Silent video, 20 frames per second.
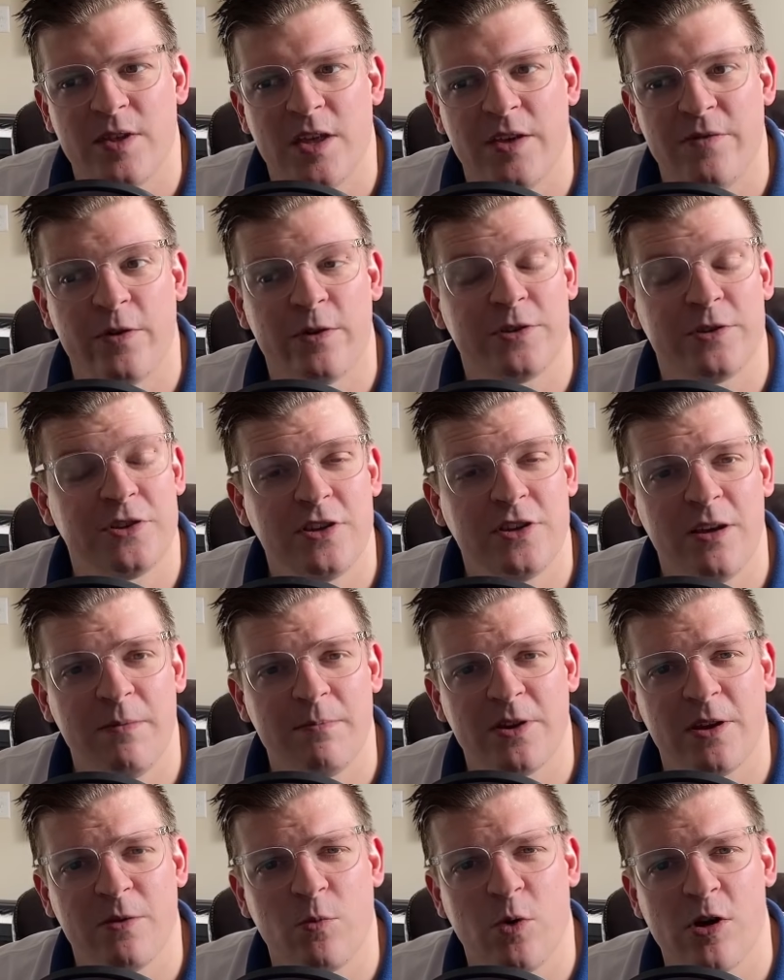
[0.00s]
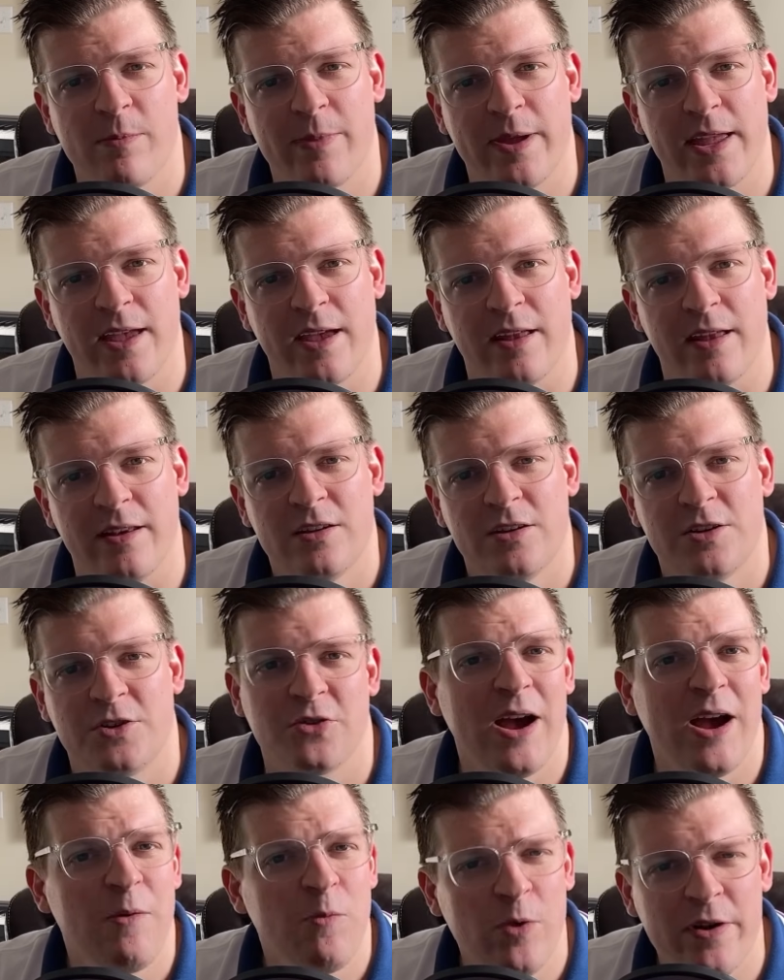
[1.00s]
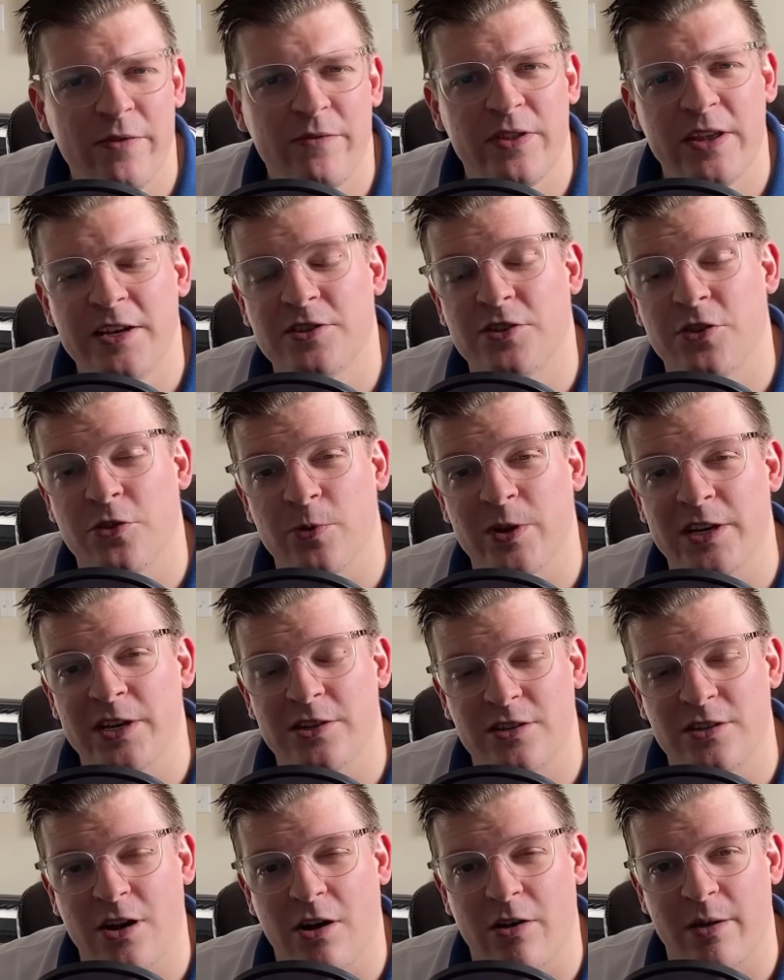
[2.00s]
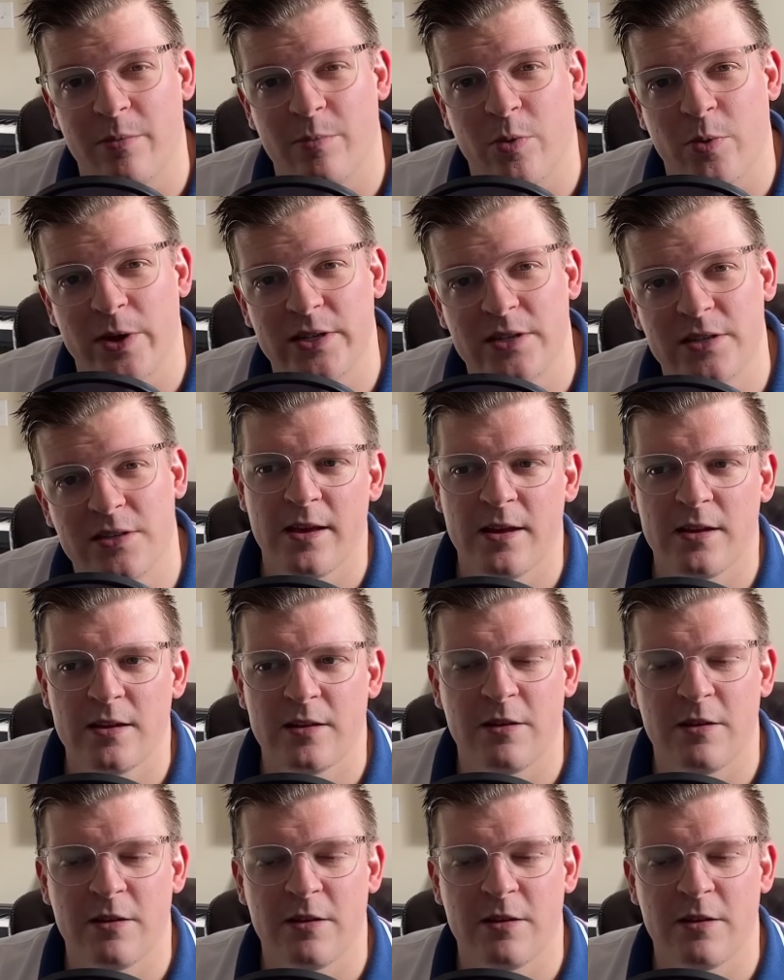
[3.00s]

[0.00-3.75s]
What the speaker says: If you're stumped on where to begin, try one of these 3 starting points.